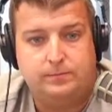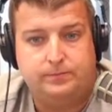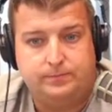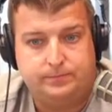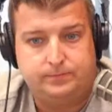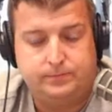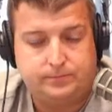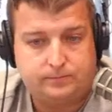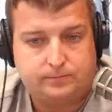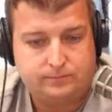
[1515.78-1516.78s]

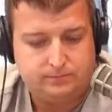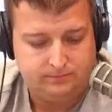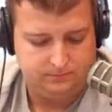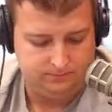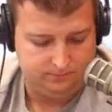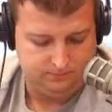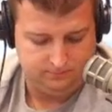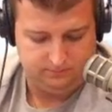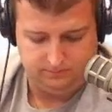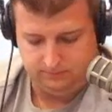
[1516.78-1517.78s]

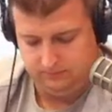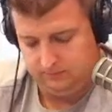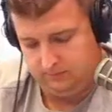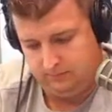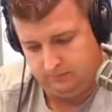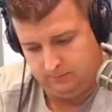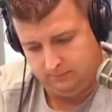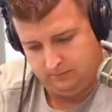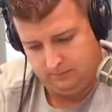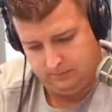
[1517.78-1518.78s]

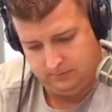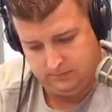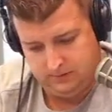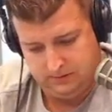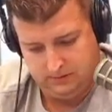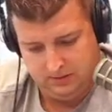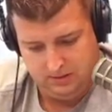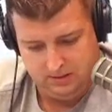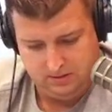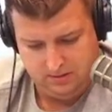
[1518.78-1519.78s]

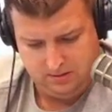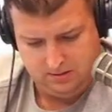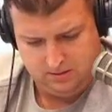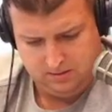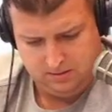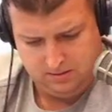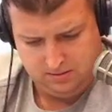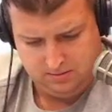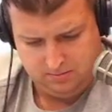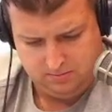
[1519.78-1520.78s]

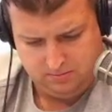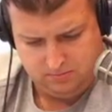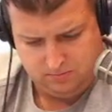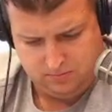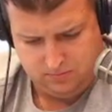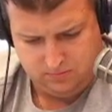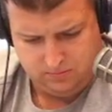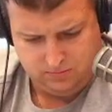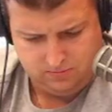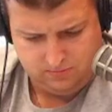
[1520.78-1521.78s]

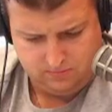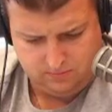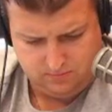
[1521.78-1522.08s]
No words are spoken by the person on screen.